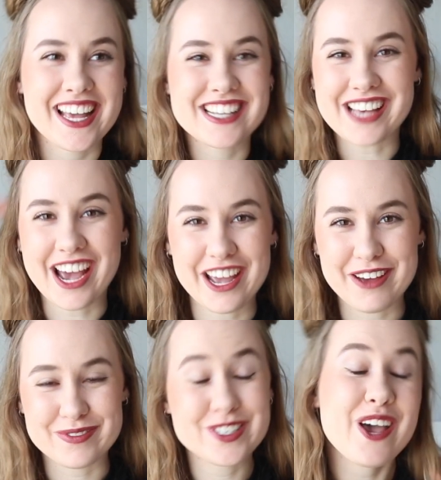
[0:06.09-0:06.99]
as I
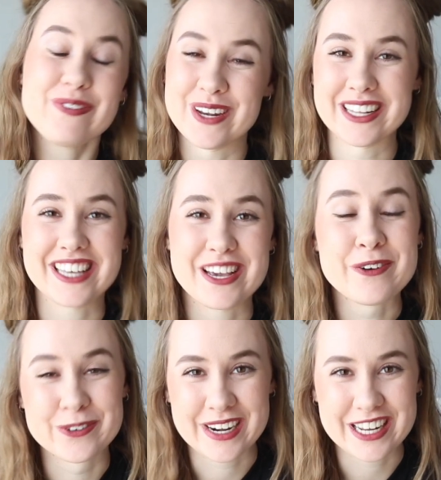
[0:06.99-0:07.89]
have
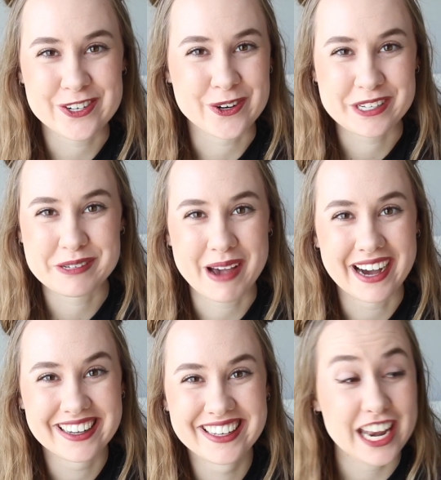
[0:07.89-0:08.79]
definitely already talked
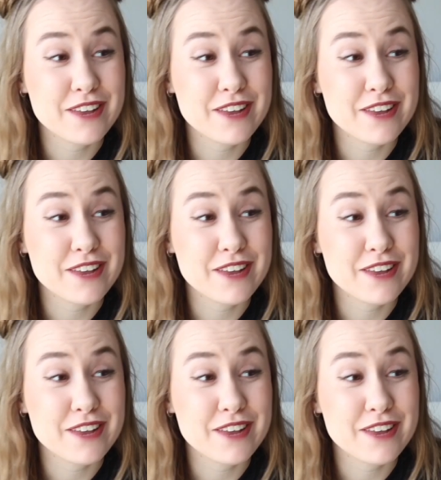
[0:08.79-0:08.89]
about.